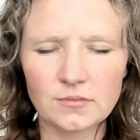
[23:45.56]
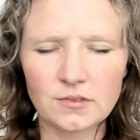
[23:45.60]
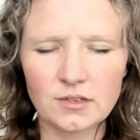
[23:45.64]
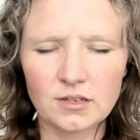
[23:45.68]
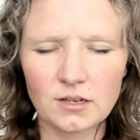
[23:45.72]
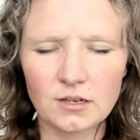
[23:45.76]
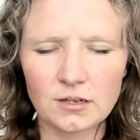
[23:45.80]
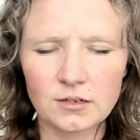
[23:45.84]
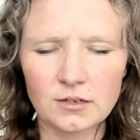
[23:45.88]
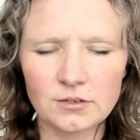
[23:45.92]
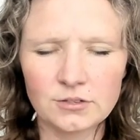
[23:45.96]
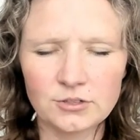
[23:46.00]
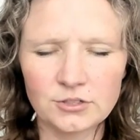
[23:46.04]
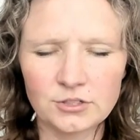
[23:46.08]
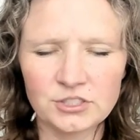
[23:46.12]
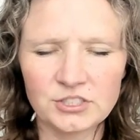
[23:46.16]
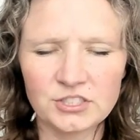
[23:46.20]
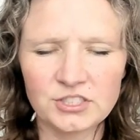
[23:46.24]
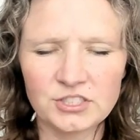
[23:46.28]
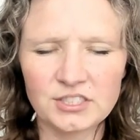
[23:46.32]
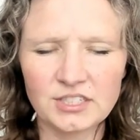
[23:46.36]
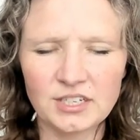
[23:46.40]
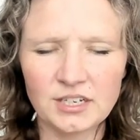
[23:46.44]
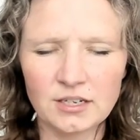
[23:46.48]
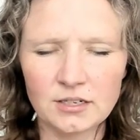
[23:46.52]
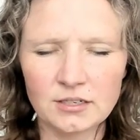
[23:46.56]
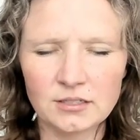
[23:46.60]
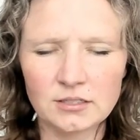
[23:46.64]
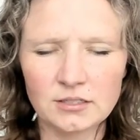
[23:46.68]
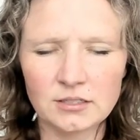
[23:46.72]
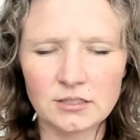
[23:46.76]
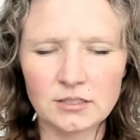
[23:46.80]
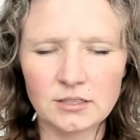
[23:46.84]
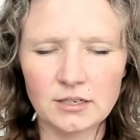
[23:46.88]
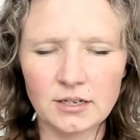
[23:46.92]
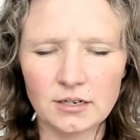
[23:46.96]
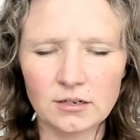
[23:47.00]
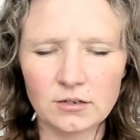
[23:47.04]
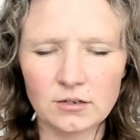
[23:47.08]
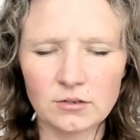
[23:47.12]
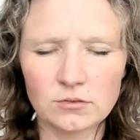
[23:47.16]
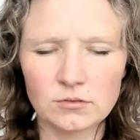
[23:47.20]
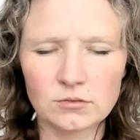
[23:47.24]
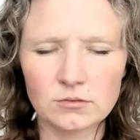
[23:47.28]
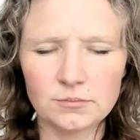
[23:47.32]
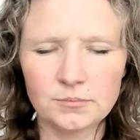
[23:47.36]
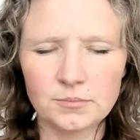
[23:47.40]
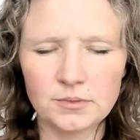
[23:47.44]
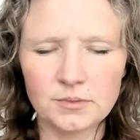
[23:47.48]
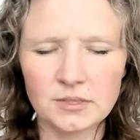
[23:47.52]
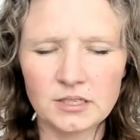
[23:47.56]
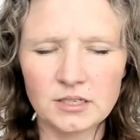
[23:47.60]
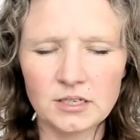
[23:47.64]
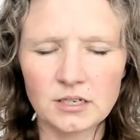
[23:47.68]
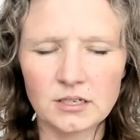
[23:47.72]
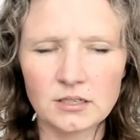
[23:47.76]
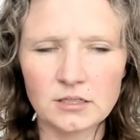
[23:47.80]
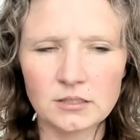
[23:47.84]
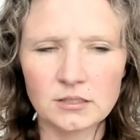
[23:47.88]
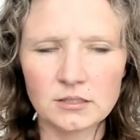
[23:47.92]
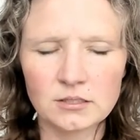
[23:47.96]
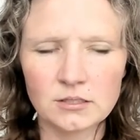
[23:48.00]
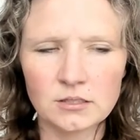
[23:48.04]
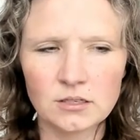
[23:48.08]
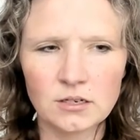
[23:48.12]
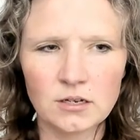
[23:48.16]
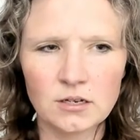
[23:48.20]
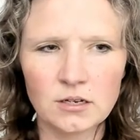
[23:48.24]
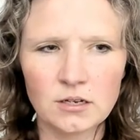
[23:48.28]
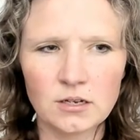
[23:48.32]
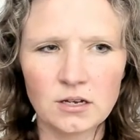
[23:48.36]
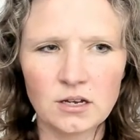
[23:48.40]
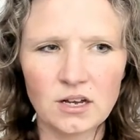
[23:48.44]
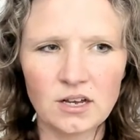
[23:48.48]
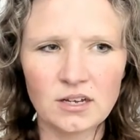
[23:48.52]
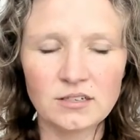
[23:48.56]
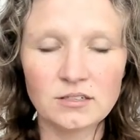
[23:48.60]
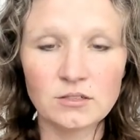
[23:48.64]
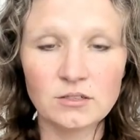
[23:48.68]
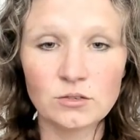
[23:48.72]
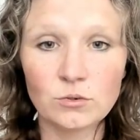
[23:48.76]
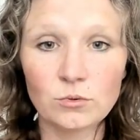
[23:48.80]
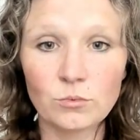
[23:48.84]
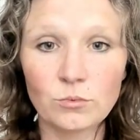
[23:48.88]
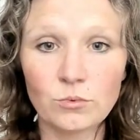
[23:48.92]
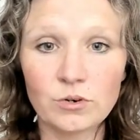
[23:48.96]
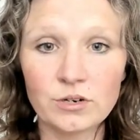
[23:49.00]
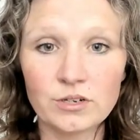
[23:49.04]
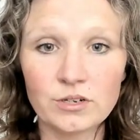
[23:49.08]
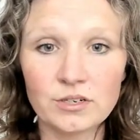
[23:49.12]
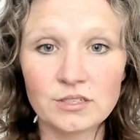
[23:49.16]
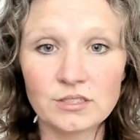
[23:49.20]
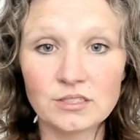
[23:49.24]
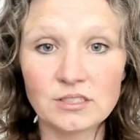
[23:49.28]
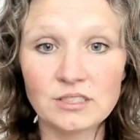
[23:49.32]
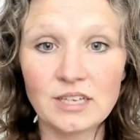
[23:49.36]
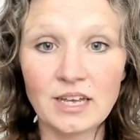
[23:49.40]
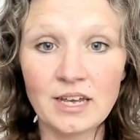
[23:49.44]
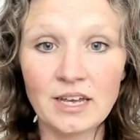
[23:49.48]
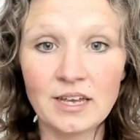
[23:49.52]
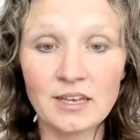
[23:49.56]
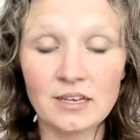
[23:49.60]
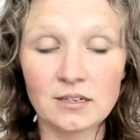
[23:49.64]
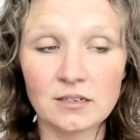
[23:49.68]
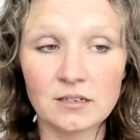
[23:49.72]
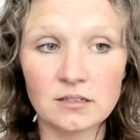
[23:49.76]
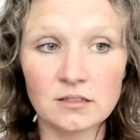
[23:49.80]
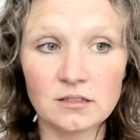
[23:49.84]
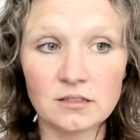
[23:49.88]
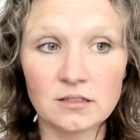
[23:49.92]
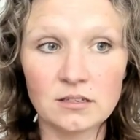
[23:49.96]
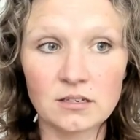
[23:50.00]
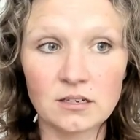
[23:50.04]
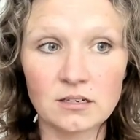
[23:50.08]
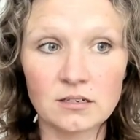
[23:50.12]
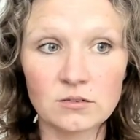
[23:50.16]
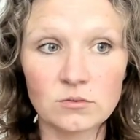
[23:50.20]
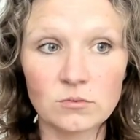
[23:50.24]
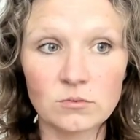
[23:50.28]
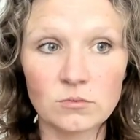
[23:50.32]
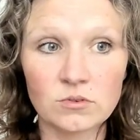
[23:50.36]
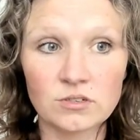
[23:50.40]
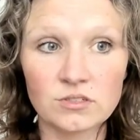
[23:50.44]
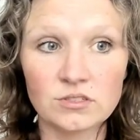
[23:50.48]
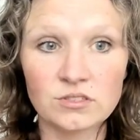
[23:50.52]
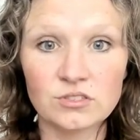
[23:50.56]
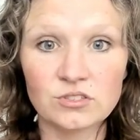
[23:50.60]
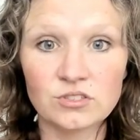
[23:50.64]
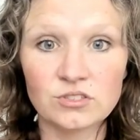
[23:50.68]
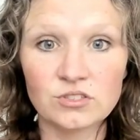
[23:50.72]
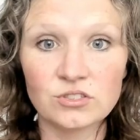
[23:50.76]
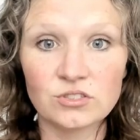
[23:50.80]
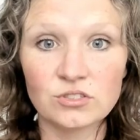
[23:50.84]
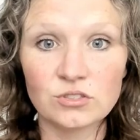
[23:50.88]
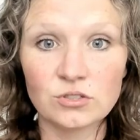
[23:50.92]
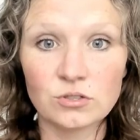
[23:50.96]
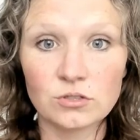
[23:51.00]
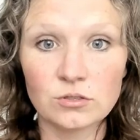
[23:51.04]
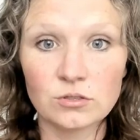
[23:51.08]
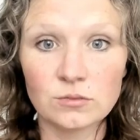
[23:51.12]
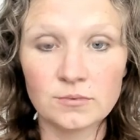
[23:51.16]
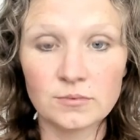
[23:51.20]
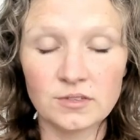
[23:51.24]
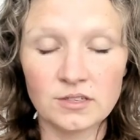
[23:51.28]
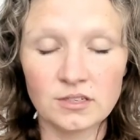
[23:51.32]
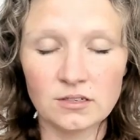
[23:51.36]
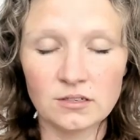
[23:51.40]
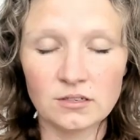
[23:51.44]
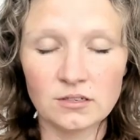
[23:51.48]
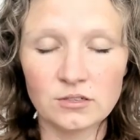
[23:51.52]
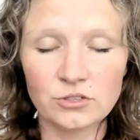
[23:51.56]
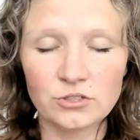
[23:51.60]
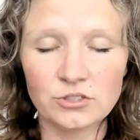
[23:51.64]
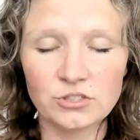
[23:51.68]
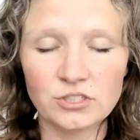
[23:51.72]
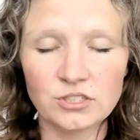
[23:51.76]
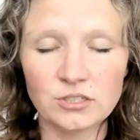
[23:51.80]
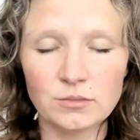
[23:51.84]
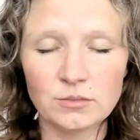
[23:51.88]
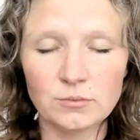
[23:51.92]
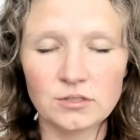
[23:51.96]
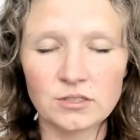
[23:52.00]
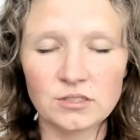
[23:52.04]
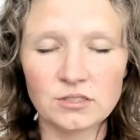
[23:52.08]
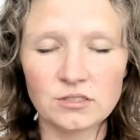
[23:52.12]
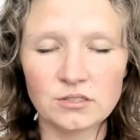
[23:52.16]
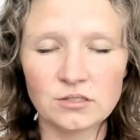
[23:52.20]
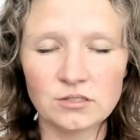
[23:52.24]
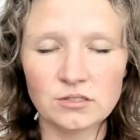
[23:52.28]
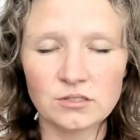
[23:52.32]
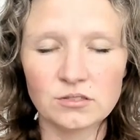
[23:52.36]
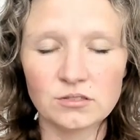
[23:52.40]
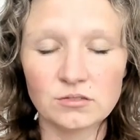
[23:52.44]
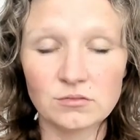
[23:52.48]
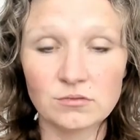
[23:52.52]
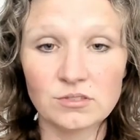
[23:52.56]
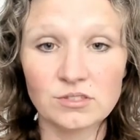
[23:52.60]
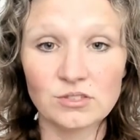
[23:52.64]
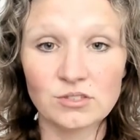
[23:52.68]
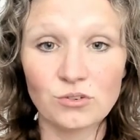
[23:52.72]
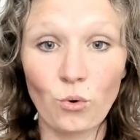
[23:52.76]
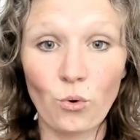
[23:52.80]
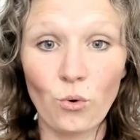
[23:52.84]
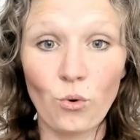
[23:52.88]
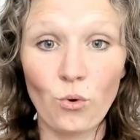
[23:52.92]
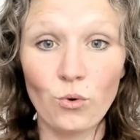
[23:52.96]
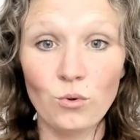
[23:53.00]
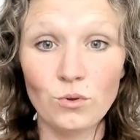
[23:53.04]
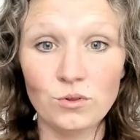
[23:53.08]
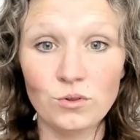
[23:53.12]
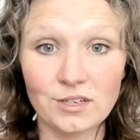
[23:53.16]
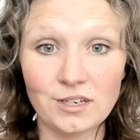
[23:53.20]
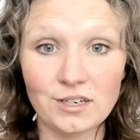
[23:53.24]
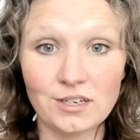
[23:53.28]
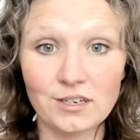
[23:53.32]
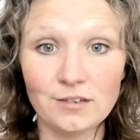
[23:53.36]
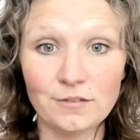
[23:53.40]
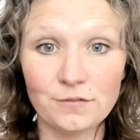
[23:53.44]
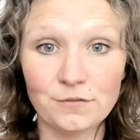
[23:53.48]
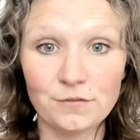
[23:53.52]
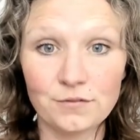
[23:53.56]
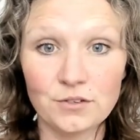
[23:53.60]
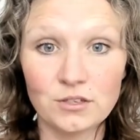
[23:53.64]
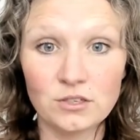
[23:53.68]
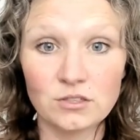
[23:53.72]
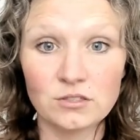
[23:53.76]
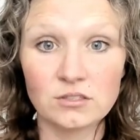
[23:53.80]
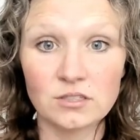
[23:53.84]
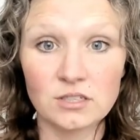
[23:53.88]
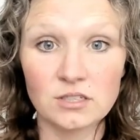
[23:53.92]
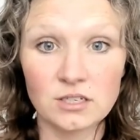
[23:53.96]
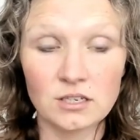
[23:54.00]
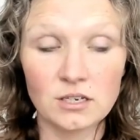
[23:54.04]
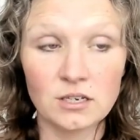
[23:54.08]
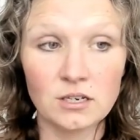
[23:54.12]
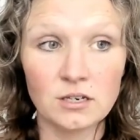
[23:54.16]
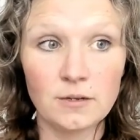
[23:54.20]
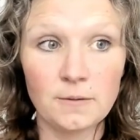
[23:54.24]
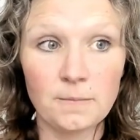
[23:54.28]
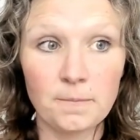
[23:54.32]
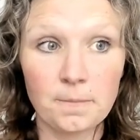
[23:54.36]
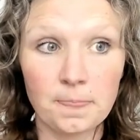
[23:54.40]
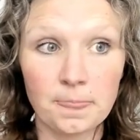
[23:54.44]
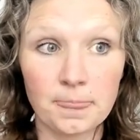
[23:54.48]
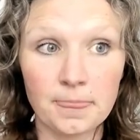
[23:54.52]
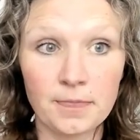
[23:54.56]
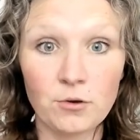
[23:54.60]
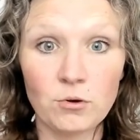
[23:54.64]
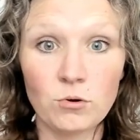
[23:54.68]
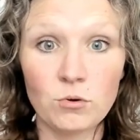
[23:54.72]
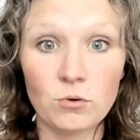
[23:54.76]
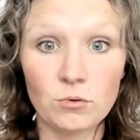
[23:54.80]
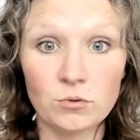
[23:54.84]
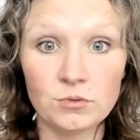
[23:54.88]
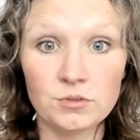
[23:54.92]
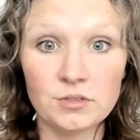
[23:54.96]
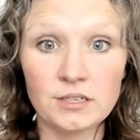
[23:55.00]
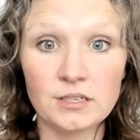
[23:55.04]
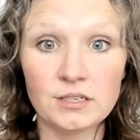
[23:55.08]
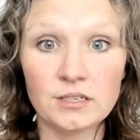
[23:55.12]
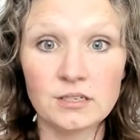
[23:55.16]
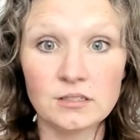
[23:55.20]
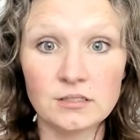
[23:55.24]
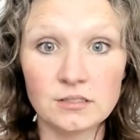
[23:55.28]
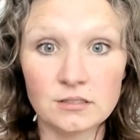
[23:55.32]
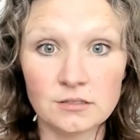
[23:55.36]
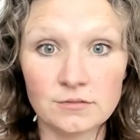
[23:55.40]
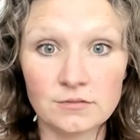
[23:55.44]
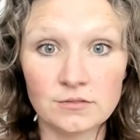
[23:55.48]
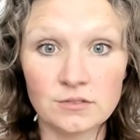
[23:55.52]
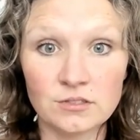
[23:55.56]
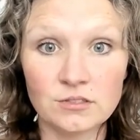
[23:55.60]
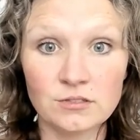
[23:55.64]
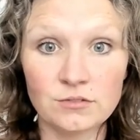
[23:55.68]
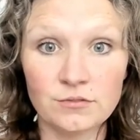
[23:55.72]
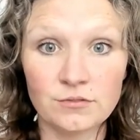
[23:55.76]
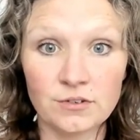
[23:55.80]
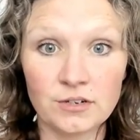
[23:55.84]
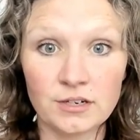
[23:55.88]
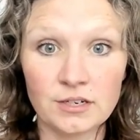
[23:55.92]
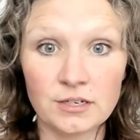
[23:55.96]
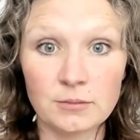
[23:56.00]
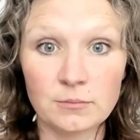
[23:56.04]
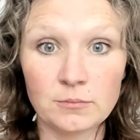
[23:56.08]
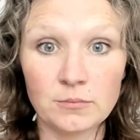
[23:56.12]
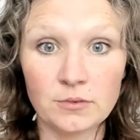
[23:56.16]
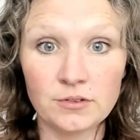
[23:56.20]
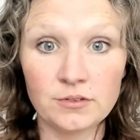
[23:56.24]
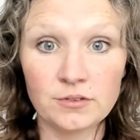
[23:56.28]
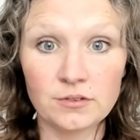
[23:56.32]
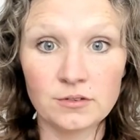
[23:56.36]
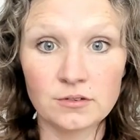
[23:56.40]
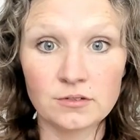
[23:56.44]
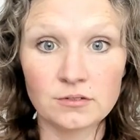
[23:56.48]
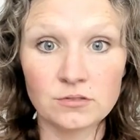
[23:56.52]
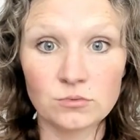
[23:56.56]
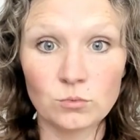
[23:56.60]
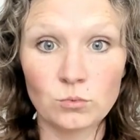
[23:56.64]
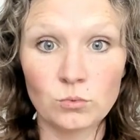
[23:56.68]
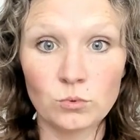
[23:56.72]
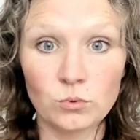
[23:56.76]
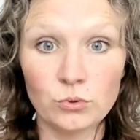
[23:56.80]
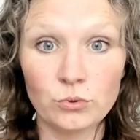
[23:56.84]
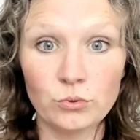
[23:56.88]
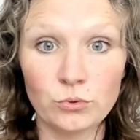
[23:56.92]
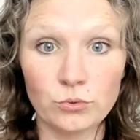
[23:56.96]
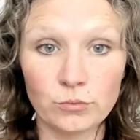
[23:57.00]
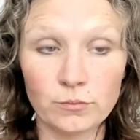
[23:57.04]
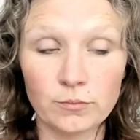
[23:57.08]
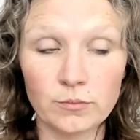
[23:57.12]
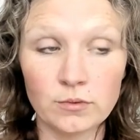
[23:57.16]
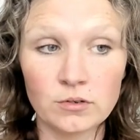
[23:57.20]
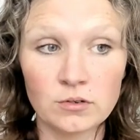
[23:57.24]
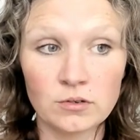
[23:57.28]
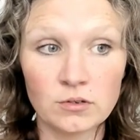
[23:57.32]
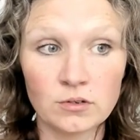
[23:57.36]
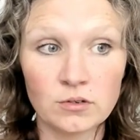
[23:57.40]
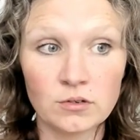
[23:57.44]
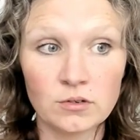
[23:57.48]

I understand it now because I don't want to say anything. I don't want to disturb the energy because it's, it's holy. It feels like the holiness of the Divine Mother's womb.